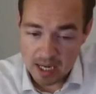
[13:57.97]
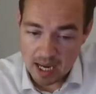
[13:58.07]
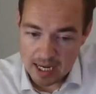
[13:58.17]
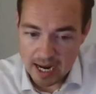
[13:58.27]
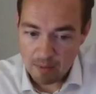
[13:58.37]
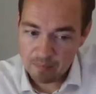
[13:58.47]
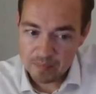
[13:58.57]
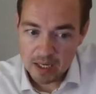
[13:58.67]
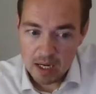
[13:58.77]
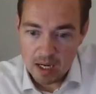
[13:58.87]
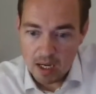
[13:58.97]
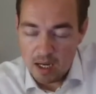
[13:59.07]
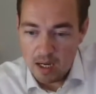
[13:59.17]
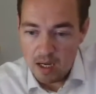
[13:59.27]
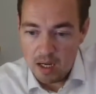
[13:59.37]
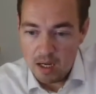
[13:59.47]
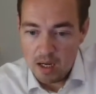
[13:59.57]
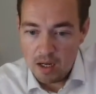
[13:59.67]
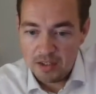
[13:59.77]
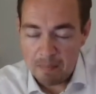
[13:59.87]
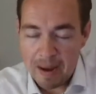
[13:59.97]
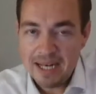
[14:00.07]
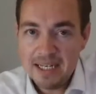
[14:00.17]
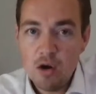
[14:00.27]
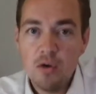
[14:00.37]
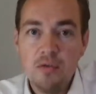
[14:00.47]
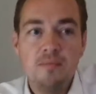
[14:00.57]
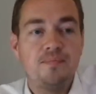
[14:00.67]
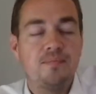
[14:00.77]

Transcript: Now, depending on